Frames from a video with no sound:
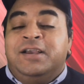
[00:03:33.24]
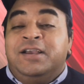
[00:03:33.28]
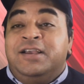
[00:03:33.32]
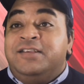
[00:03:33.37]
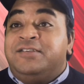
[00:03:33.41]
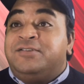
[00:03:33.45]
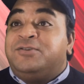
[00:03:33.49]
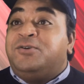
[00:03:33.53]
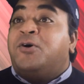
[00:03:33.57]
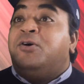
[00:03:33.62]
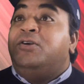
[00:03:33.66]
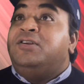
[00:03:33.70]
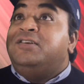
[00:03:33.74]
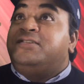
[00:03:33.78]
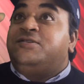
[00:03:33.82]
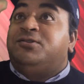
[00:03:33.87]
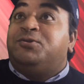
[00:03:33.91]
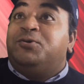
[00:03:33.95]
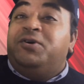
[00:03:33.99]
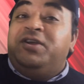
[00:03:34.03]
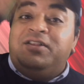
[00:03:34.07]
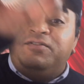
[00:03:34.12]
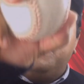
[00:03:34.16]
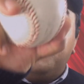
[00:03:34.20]
His goal is
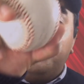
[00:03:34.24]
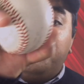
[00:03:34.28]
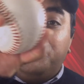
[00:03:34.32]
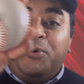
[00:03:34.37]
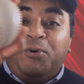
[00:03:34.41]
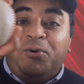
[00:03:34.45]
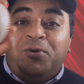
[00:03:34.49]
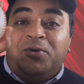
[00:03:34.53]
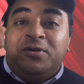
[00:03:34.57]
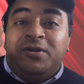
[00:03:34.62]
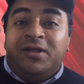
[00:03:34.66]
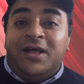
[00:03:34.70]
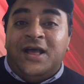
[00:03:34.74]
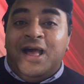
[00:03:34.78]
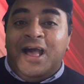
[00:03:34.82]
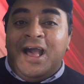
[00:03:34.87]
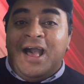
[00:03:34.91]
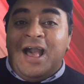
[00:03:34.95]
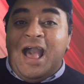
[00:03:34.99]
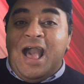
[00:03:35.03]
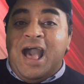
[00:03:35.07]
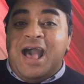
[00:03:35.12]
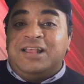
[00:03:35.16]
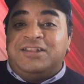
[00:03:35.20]
to hit the ball
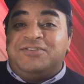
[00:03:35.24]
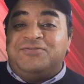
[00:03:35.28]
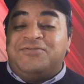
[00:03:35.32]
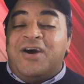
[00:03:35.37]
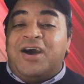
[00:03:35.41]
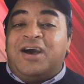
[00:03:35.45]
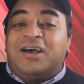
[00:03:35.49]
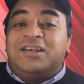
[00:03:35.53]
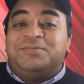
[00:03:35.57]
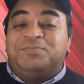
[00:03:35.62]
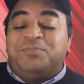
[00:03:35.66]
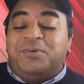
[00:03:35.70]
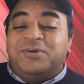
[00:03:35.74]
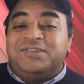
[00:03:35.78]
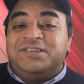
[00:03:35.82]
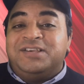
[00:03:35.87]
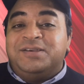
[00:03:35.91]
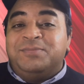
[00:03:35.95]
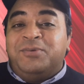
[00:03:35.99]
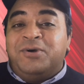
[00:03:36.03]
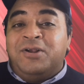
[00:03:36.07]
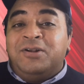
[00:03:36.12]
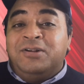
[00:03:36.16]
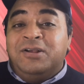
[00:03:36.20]
as far as
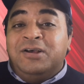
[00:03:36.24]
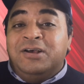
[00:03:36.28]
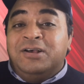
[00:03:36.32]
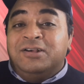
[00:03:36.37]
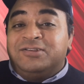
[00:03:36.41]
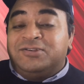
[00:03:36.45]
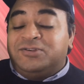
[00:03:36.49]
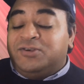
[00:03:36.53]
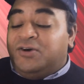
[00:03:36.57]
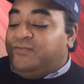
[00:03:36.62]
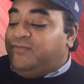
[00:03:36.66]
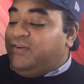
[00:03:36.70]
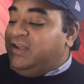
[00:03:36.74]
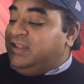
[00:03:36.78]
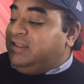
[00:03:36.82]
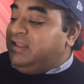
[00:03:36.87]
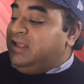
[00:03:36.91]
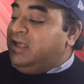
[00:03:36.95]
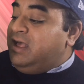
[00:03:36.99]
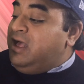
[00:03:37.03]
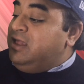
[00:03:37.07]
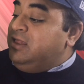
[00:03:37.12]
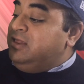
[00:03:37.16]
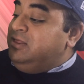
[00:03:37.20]
possible so that
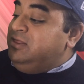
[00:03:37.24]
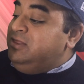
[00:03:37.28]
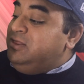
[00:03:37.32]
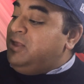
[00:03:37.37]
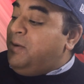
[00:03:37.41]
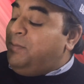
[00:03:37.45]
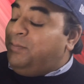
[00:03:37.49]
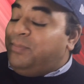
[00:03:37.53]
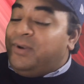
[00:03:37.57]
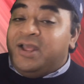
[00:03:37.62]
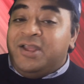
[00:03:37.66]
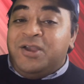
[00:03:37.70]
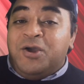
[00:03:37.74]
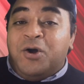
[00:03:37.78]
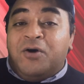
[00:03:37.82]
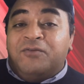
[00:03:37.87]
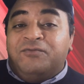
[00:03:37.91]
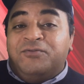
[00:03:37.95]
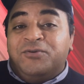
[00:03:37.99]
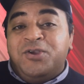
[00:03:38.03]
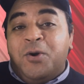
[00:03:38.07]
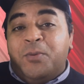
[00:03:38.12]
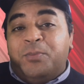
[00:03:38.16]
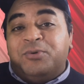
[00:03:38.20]
no player
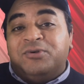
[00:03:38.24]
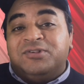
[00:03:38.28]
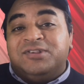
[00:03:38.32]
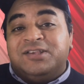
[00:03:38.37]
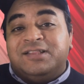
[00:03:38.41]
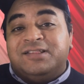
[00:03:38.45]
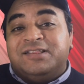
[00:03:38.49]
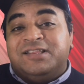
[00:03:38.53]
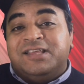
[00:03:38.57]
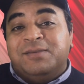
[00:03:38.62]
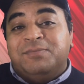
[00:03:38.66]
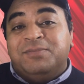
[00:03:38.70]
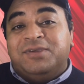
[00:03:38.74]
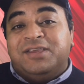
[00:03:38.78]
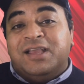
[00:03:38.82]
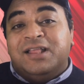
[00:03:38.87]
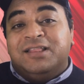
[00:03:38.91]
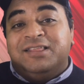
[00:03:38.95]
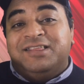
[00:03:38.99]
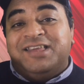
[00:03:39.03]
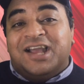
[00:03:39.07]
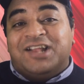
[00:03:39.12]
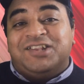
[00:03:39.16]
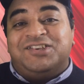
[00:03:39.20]
of the opposite team
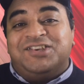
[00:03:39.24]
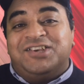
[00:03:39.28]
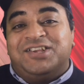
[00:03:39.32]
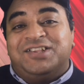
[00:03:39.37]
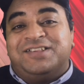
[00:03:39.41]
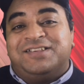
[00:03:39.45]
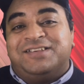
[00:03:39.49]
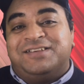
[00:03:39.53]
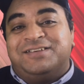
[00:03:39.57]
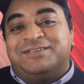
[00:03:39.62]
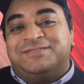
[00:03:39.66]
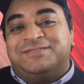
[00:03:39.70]
can catch it.